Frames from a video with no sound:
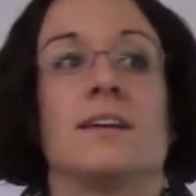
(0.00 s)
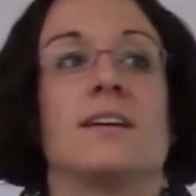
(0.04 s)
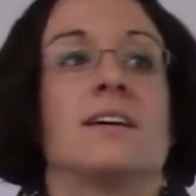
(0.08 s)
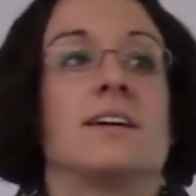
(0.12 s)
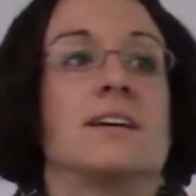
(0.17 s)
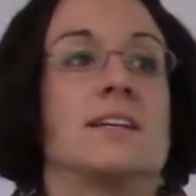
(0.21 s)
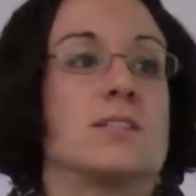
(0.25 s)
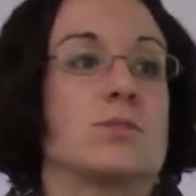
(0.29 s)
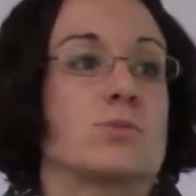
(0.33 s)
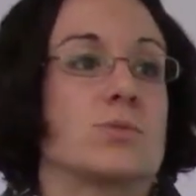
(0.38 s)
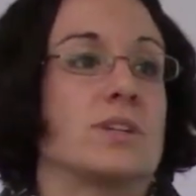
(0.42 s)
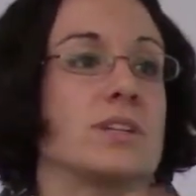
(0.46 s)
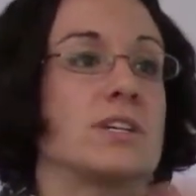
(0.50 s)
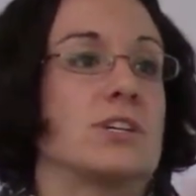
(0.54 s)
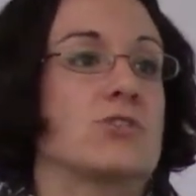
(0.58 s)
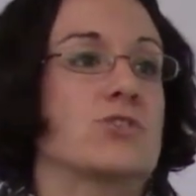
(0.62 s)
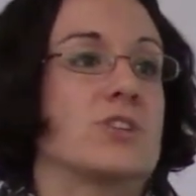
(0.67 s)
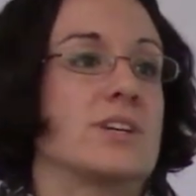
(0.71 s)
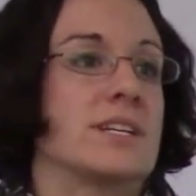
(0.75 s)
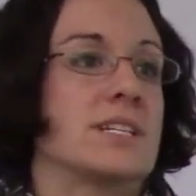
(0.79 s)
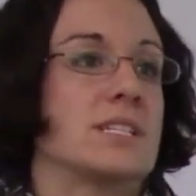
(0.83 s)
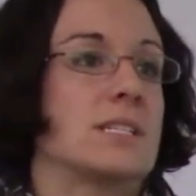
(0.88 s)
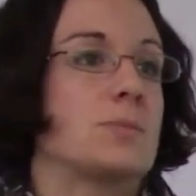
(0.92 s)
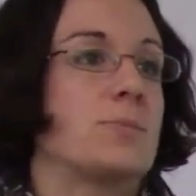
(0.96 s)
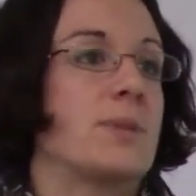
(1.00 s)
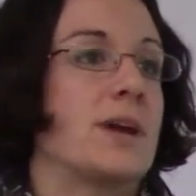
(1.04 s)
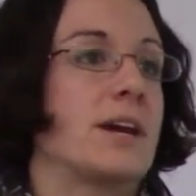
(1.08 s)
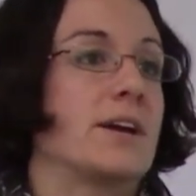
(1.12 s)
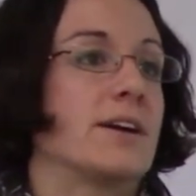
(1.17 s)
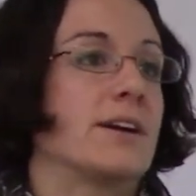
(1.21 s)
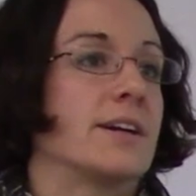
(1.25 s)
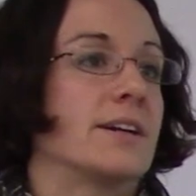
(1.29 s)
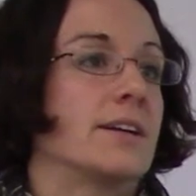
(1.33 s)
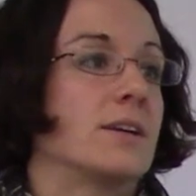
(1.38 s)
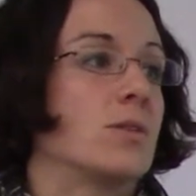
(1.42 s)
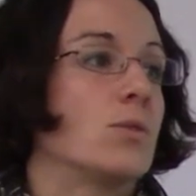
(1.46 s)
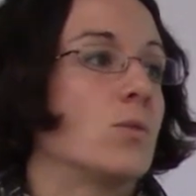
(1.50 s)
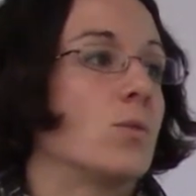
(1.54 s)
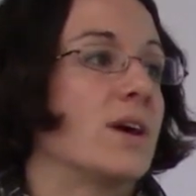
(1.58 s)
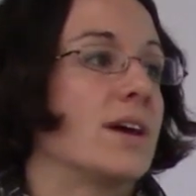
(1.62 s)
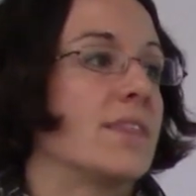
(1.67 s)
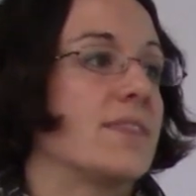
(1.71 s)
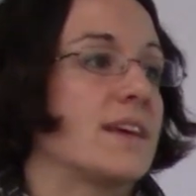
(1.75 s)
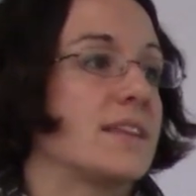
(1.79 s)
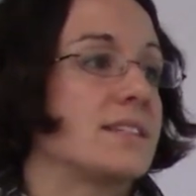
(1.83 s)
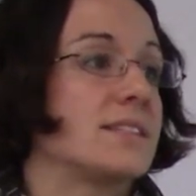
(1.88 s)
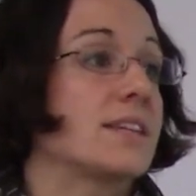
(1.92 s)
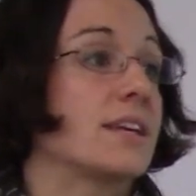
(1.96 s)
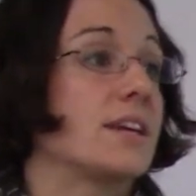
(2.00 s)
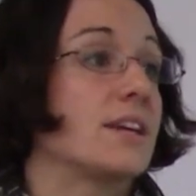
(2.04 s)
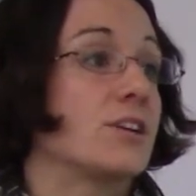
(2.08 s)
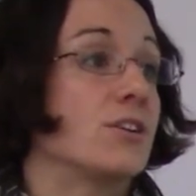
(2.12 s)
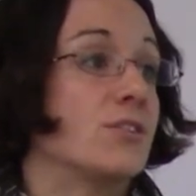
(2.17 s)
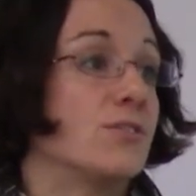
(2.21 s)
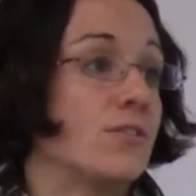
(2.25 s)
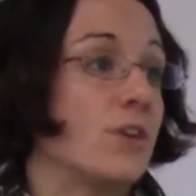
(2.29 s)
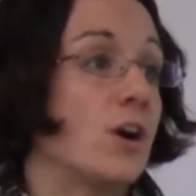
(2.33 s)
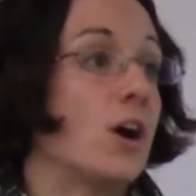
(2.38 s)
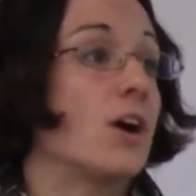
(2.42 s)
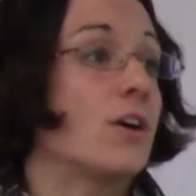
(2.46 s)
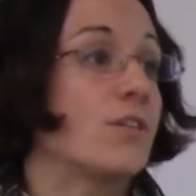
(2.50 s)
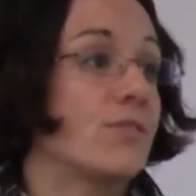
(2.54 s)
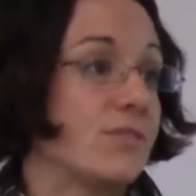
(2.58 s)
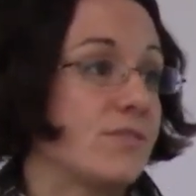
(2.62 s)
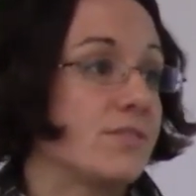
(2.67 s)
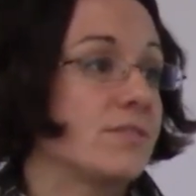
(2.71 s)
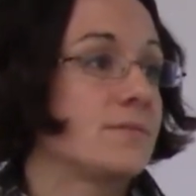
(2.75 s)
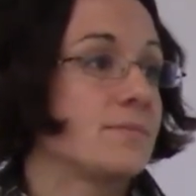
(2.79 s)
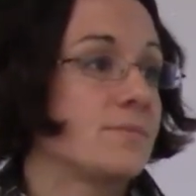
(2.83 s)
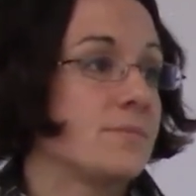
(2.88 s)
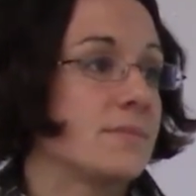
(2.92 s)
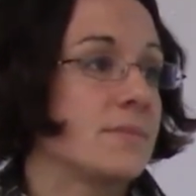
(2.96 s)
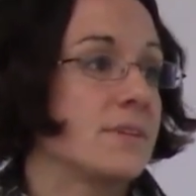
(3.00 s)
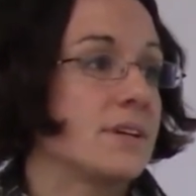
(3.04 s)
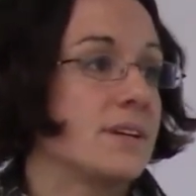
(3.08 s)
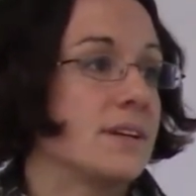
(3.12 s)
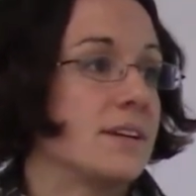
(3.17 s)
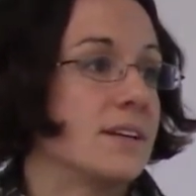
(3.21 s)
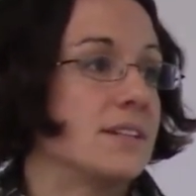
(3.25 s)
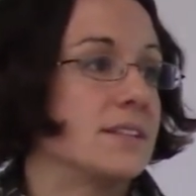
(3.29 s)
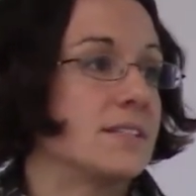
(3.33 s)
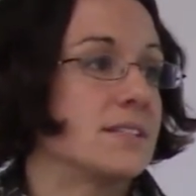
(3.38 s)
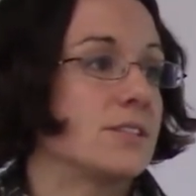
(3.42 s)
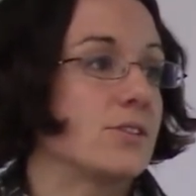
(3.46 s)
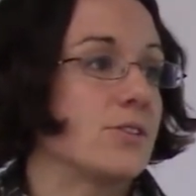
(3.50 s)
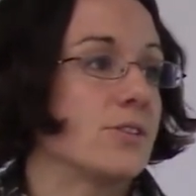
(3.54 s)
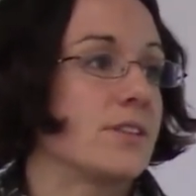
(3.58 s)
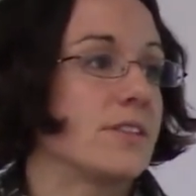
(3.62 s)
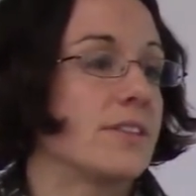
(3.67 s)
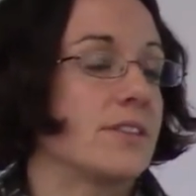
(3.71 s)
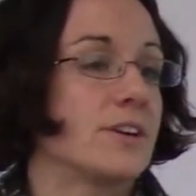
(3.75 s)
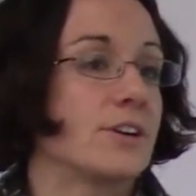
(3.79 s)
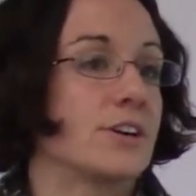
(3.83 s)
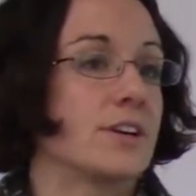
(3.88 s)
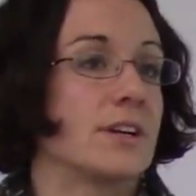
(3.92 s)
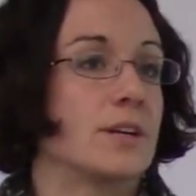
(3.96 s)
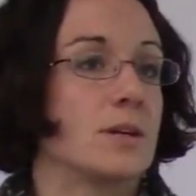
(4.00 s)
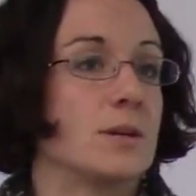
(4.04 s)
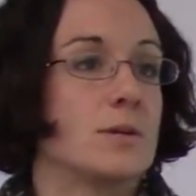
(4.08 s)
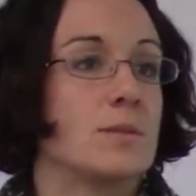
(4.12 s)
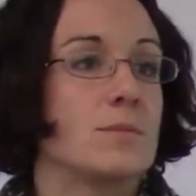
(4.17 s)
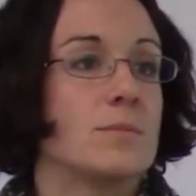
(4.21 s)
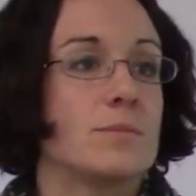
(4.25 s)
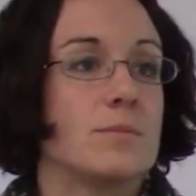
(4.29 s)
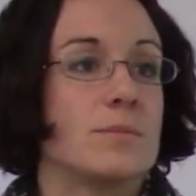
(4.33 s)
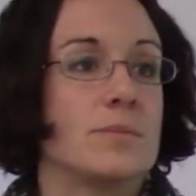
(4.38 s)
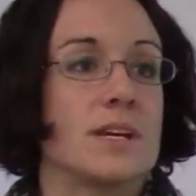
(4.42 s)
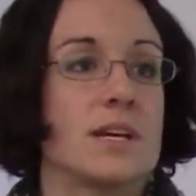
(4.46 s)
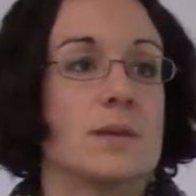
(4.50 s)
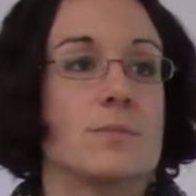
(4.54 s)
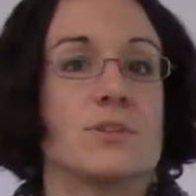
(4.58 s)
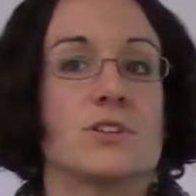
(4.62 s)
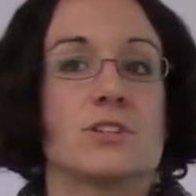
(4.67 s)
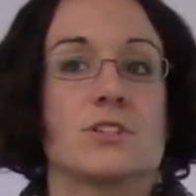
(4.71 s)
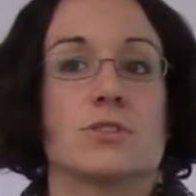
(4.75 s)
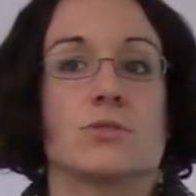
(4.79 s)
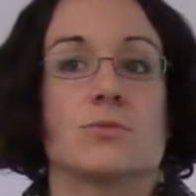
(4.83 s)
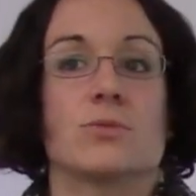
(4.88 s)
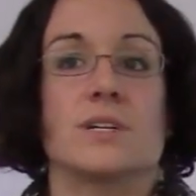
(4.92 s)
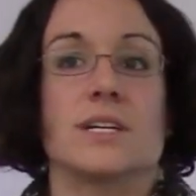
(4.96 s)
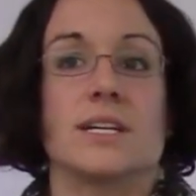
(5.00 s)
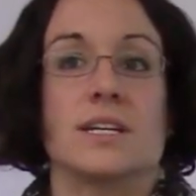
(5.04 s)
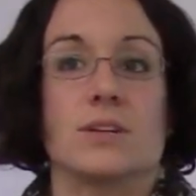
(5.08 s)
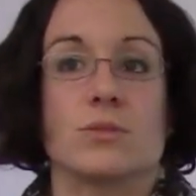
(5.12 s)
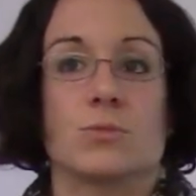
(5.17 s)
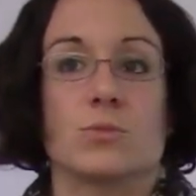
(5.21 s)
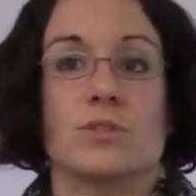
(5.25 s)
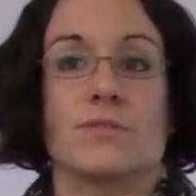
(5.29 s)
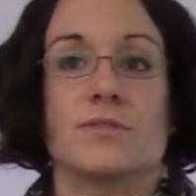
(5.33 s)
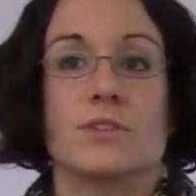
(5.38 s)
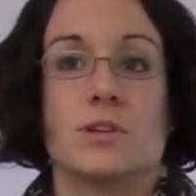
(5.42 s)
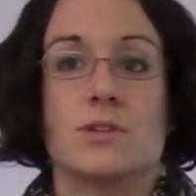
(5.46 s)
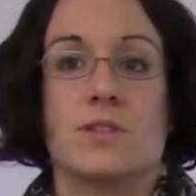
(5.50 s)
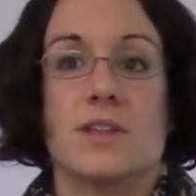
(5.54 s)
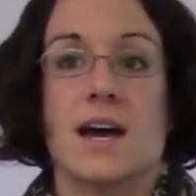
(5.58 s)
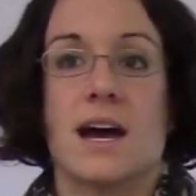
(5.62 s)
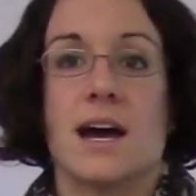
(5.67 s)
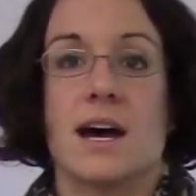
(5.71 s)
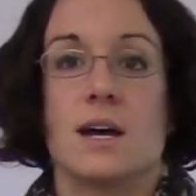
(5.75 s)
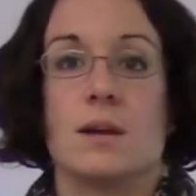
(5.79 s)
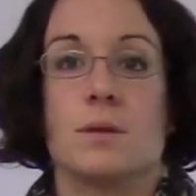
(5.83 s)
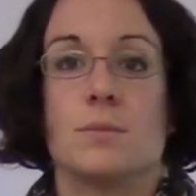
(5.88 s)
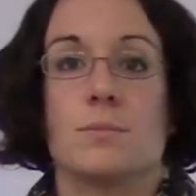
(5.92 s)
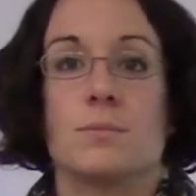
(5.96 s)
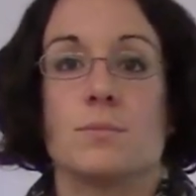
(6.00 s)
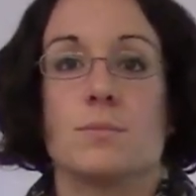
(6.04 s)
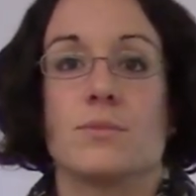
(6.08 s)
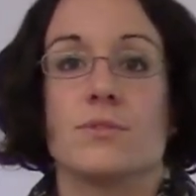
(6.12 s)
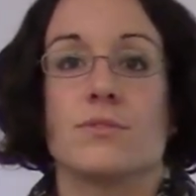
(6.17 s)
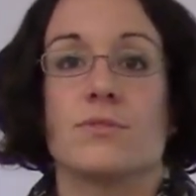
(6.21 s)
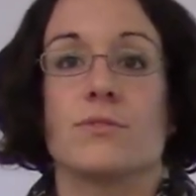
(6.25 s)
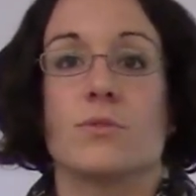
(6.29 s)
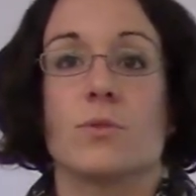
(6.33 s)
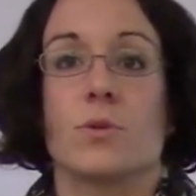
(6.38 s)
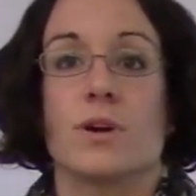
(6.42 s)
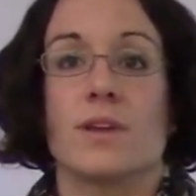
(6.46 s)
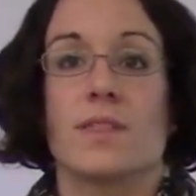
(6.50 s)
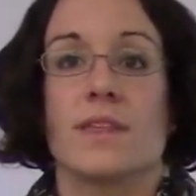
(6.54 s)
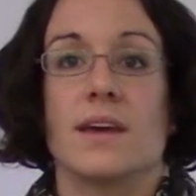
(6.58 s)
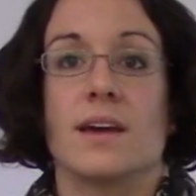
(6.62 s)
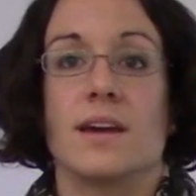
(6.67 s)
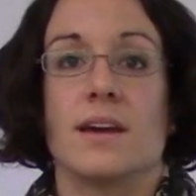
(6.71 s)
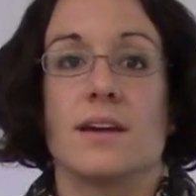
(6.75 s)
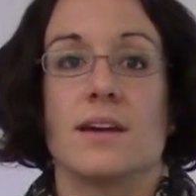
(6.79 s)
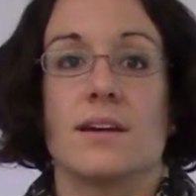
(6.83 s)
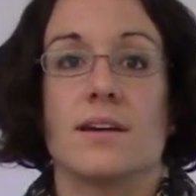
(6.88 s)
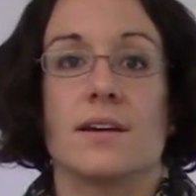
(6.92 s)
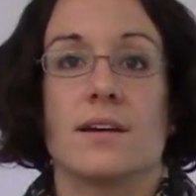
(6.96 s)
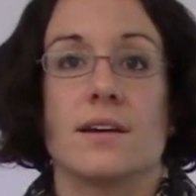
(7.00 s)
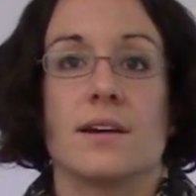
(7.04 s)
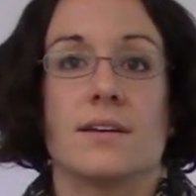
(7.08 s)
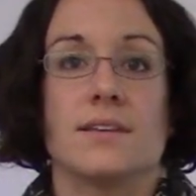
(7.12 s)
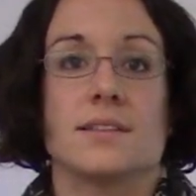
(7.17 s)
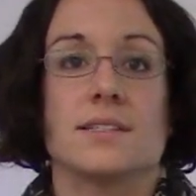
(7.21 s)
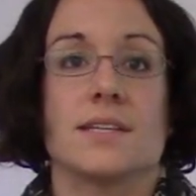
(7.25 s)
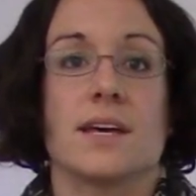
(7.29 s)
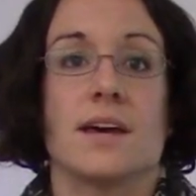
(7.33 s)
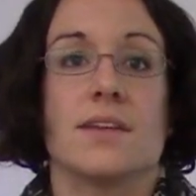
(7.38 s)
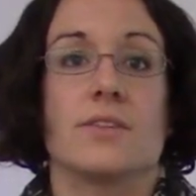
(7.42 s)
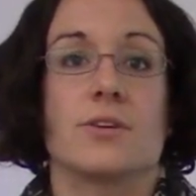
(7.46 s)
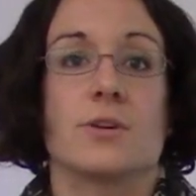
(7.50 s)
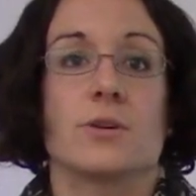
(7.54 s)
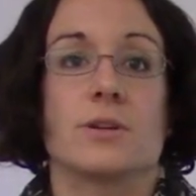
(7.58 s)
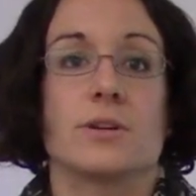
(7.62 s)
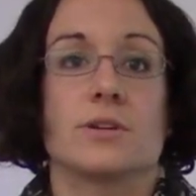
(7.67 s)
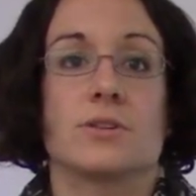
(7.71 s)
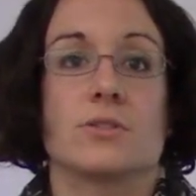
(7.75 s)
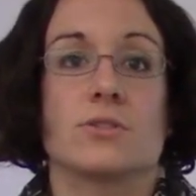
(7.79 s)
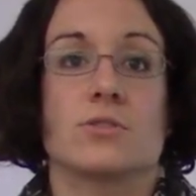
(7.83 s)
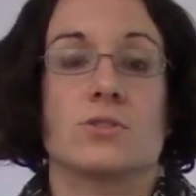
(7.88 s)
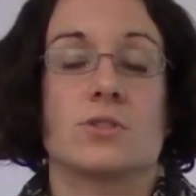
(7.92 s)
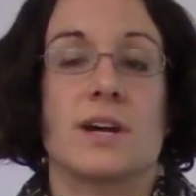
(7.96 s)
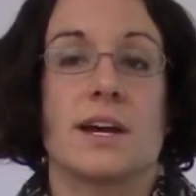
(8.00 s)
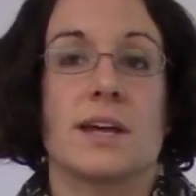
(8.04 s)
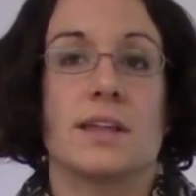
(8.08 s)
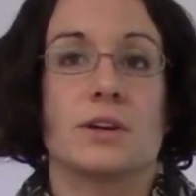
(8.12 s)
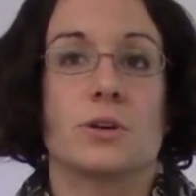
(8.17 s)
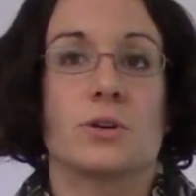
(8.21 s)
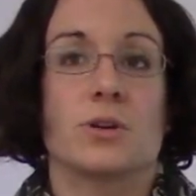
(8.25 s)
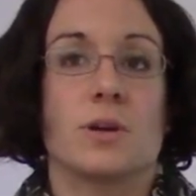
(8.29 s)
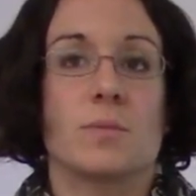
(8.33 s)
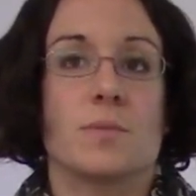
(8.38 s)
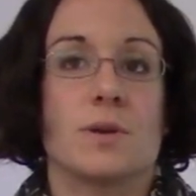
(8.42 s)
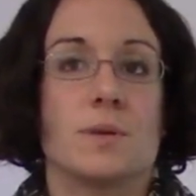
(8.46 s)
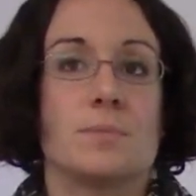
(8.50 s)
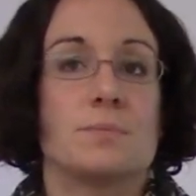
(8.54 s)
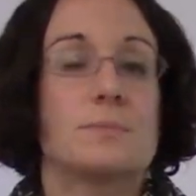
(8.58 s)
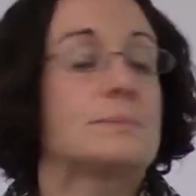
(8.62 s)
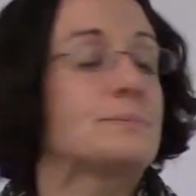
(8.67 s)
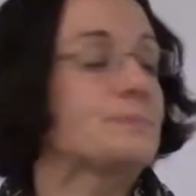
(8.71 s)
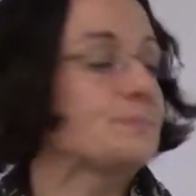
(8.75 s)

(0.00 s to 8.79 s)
it's really transparent what that's going to involve. And so that they're going to be able to read and review that before they sign their clinical trial agreement.